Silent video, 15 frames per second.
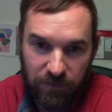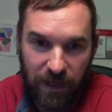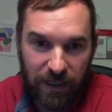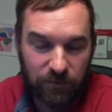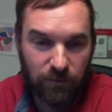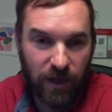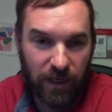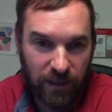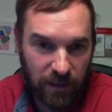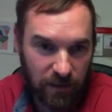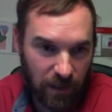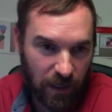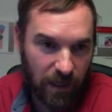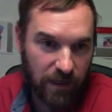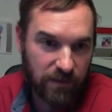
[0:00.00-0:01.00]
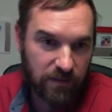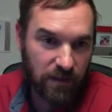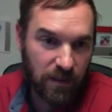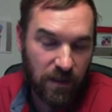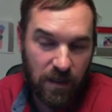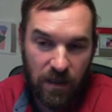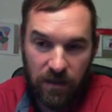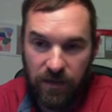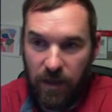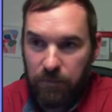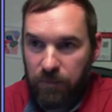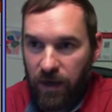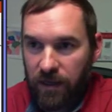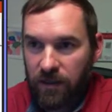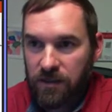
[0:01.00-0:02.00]
in fact, recognize
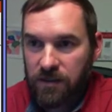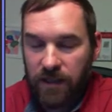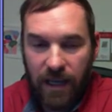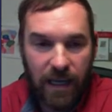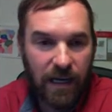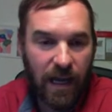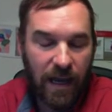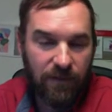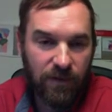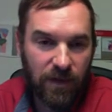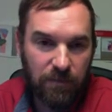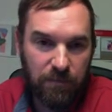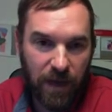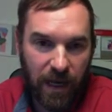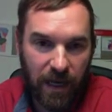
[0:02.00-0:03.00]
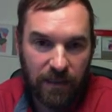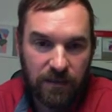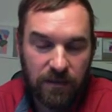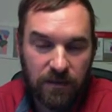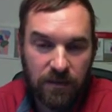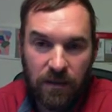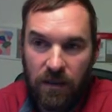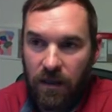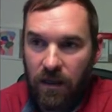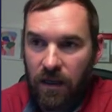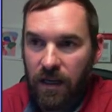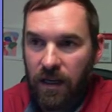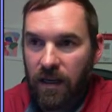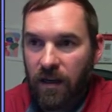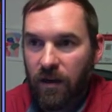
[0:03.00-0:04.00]
that predators can have an impact
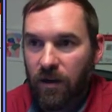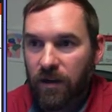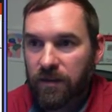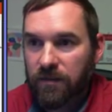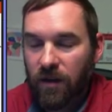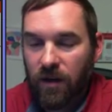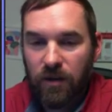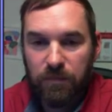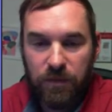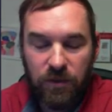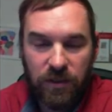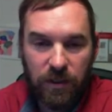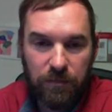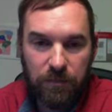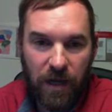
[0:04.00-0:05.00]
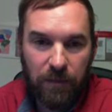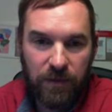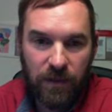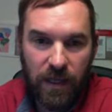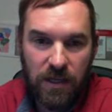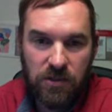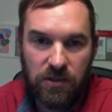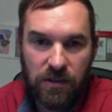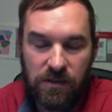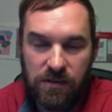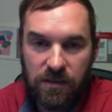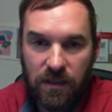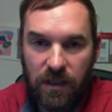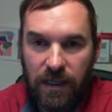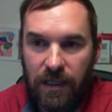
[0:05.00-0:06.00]
uh, on on mule deer
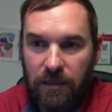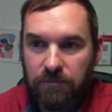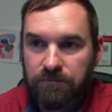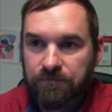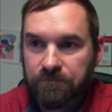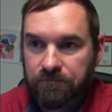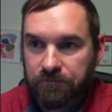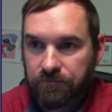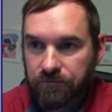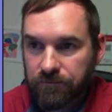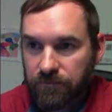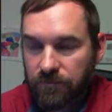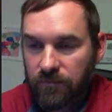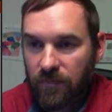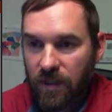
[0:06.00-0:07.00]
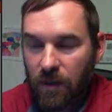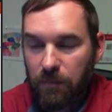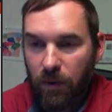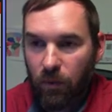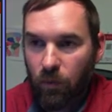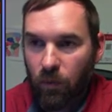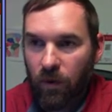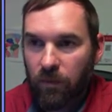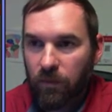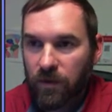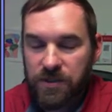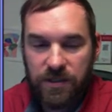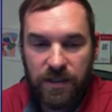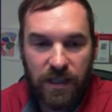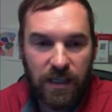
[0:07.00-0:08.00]
populations. Um, but what
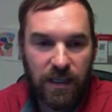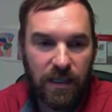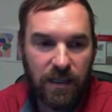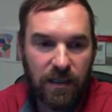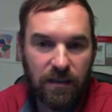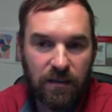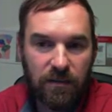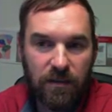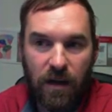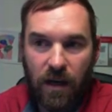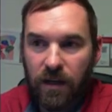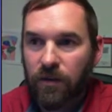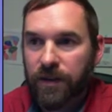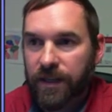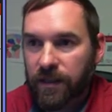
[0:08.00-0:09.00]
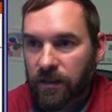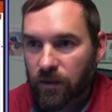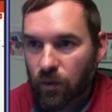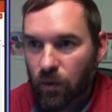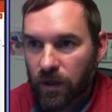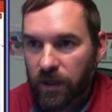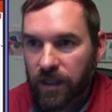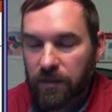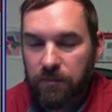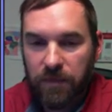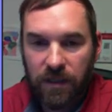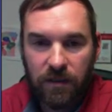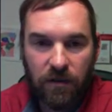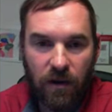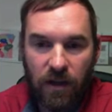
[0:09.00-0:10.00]
we're seeing not only here in Oregon
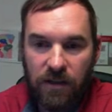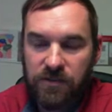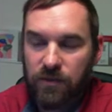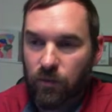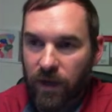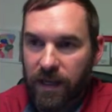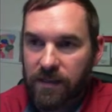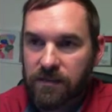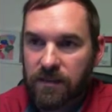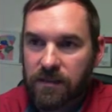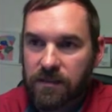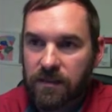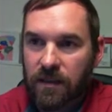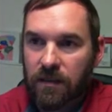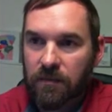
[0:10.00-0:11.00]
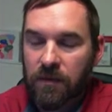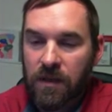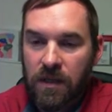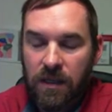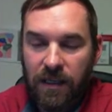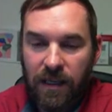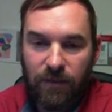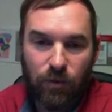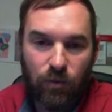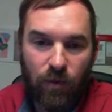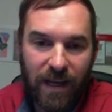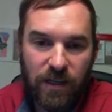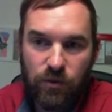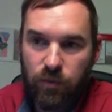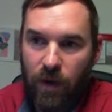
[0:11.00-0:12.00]
but across the West is a kind of a
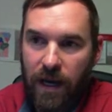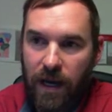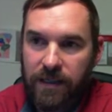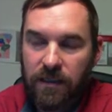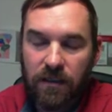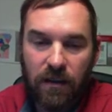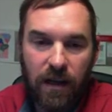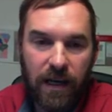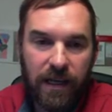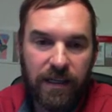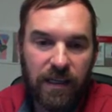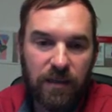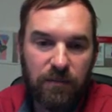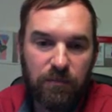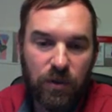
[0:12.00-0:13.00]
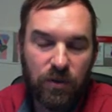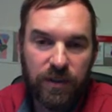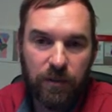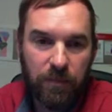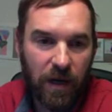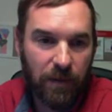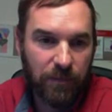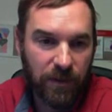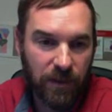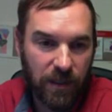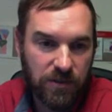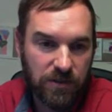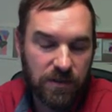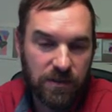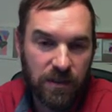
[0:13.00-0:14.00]
range-wide decline in mule deer
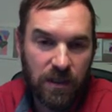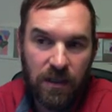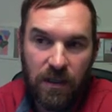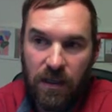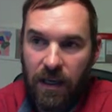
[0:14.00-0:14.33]
populations,